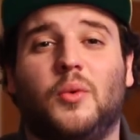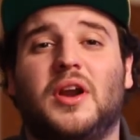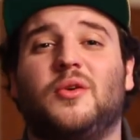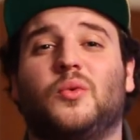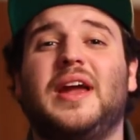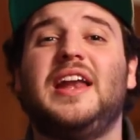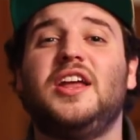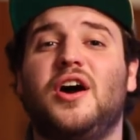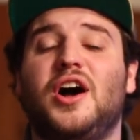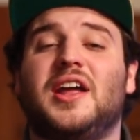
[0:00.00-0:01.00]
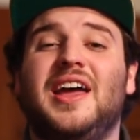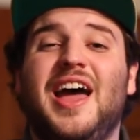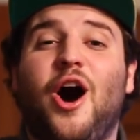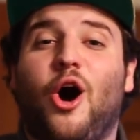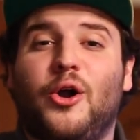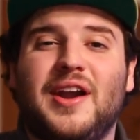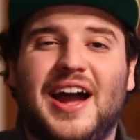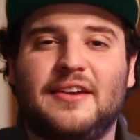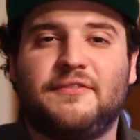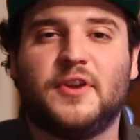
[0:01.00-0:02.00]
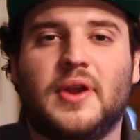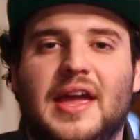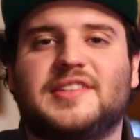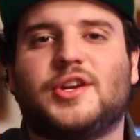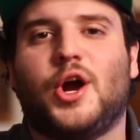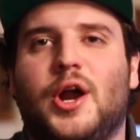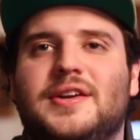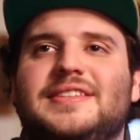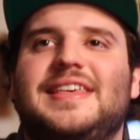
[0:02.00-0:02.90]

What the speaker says: one of the Radeon R9 Fury X cards,